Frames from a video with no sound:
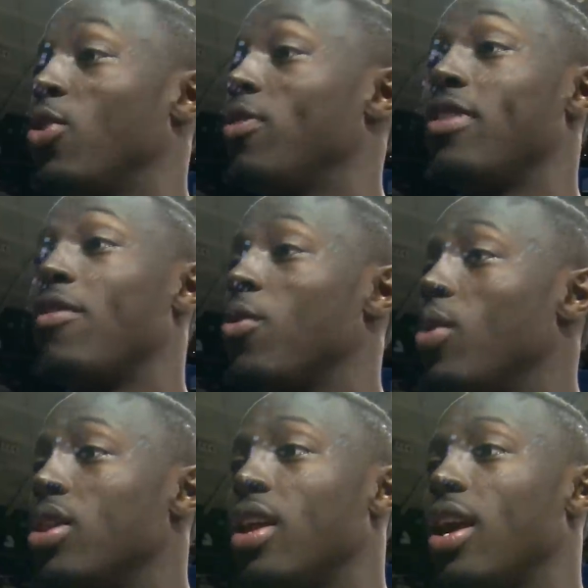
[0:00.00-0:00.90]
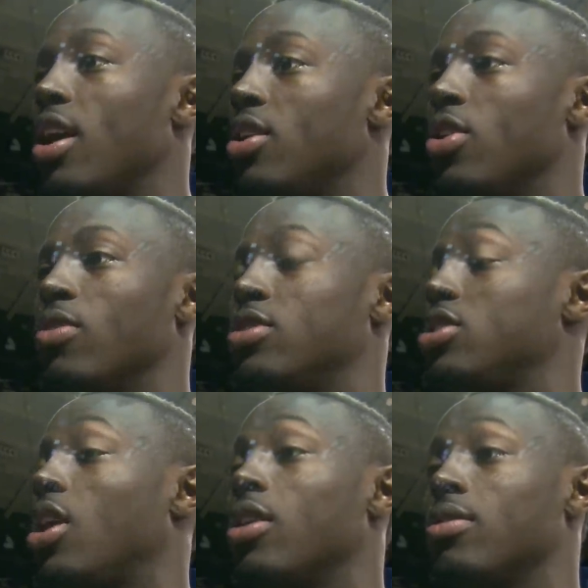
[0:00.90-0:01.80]
know, we've never won there. You know, to
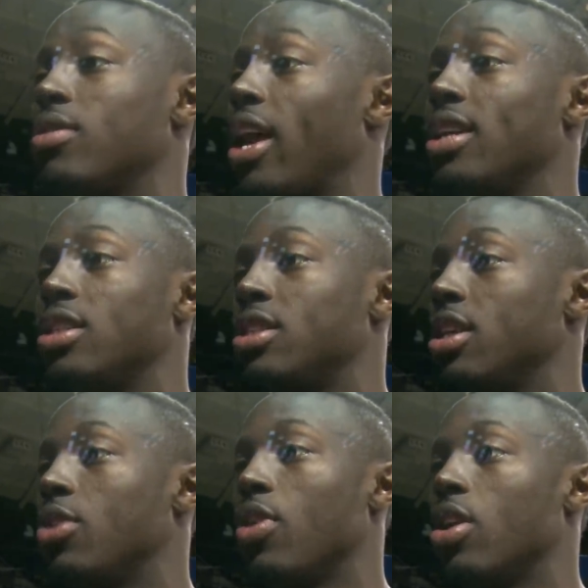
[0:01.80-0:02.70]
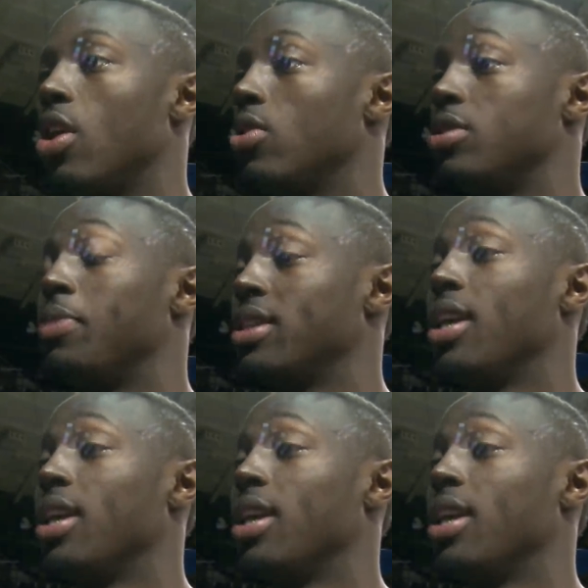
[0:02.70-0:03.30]
start ACC 3 and 0 is big